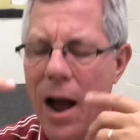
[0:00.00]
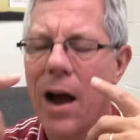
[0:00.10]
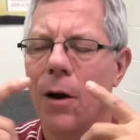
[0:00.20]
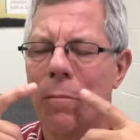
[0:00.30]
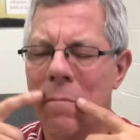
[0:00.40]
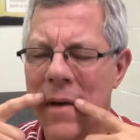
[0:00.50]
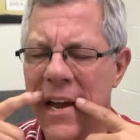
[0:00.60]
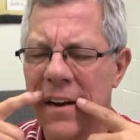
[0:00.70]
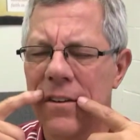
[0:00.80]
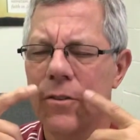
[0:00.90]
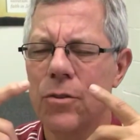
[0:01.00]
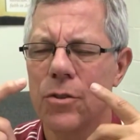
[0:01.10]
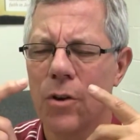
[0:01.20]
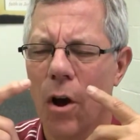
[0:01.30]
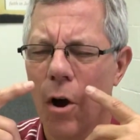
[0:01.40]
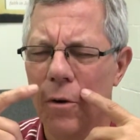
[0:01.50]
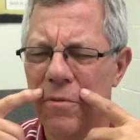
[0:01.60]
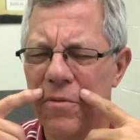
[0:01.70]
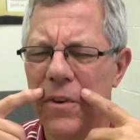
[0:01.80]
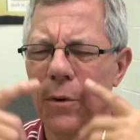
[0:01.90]
Our mouths are
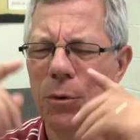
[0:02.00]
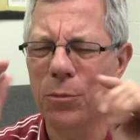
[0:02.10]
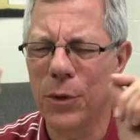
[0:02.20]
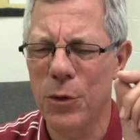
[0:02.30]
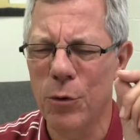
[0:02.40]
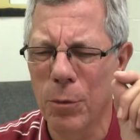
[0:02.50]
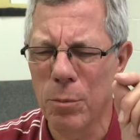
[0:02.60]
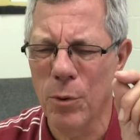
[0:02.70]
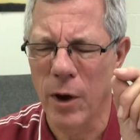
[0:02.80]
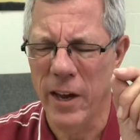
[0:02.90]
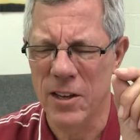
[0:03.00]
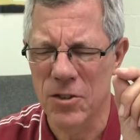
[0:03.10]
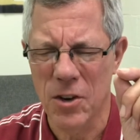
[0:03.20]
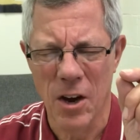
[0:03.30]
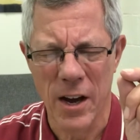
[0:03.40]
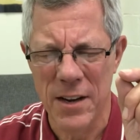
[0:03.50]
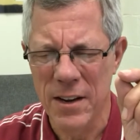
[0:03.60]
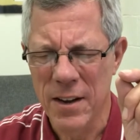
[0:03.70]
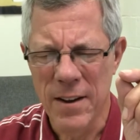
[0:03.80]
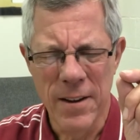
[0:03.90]
filled with your praise. God,
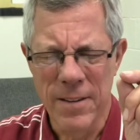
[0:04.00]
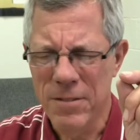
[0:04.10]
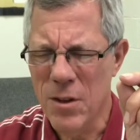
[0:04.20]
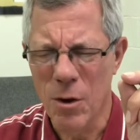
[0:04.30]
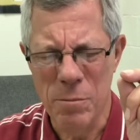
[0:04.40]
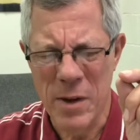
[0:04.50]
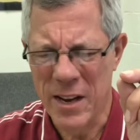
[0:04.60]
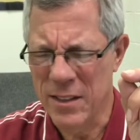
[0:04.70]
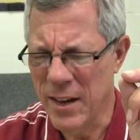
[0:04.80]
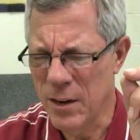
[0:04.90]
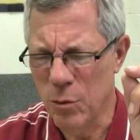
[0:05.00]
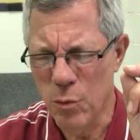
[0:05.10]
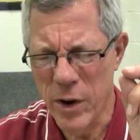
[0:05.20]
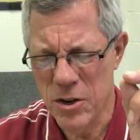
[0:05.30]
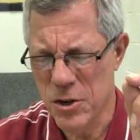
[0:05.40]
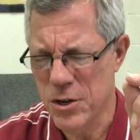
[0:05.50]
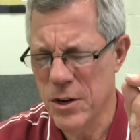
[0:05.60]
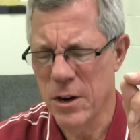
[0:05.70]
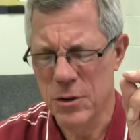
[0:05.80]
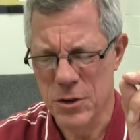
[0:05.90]
don't make that a wish
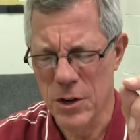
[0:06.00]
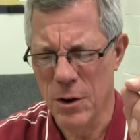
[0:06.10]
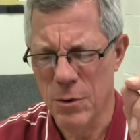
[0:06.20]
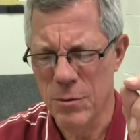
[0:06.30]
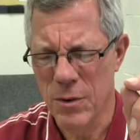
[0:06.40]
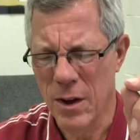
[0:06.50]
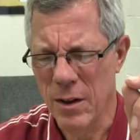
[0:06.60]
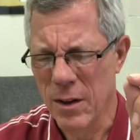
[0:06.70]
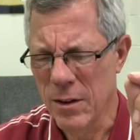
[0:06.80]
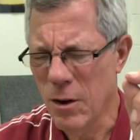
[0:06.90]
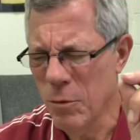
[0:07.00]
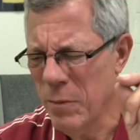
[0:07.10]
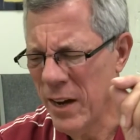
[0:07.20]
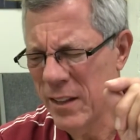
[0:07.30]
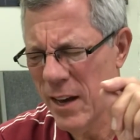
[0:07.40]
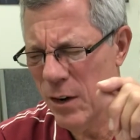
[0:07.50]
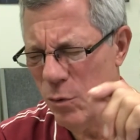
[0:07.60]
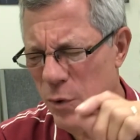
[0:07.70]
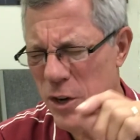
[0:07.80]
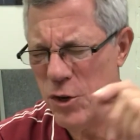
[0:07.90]
so. Don't make that a
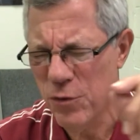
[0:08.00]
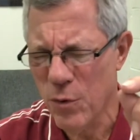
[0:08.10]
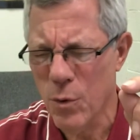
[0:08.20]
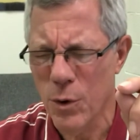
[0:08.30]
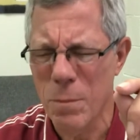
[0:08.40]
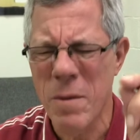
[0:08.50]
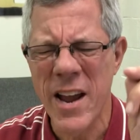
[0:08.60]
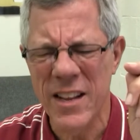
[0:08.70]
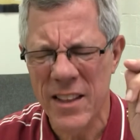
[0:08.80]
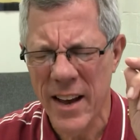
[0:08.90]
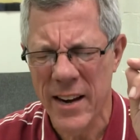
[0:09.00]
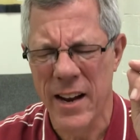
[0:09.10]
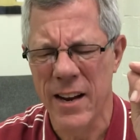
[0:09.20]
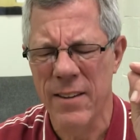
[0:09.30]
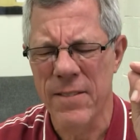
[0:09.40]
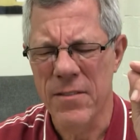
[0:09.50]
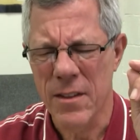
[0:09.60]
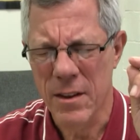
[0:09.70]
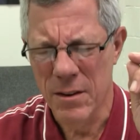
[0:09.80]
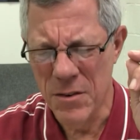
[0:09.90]
wish for. Make that a
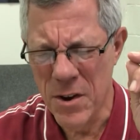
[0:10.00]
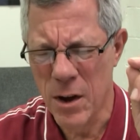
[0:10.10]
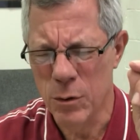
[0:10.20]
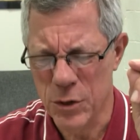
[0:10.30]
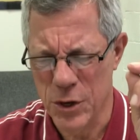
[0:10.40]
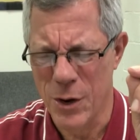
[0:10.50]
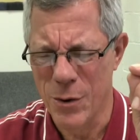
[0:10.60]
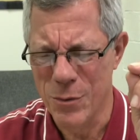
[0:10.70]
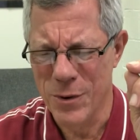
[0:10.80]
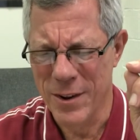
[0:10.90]
no so.